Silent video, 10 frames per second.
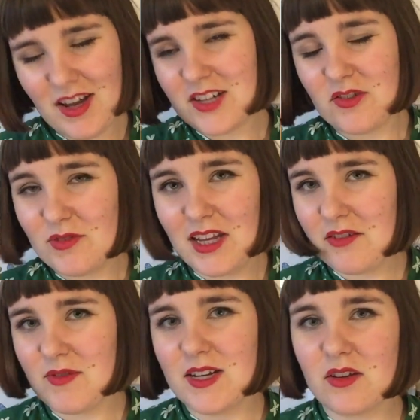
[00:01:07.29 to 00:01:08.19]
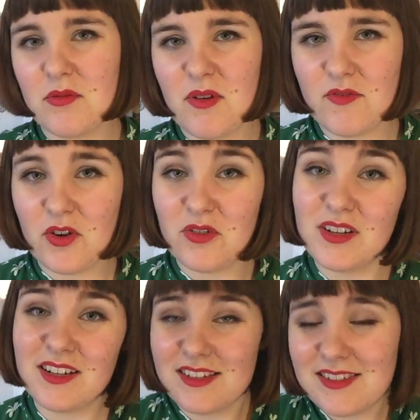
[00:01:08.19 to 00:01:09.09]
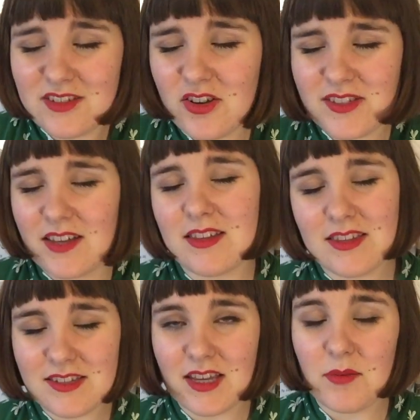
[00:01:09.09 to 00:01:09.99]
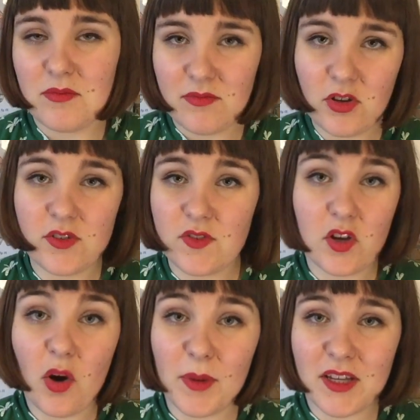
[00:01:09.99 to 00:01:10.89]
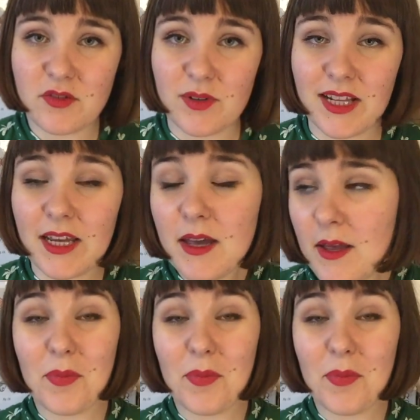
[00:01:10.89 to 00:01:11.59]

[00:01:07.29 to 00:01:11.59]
I don't like reading on my phone, and it turns out that the same goes for comics really.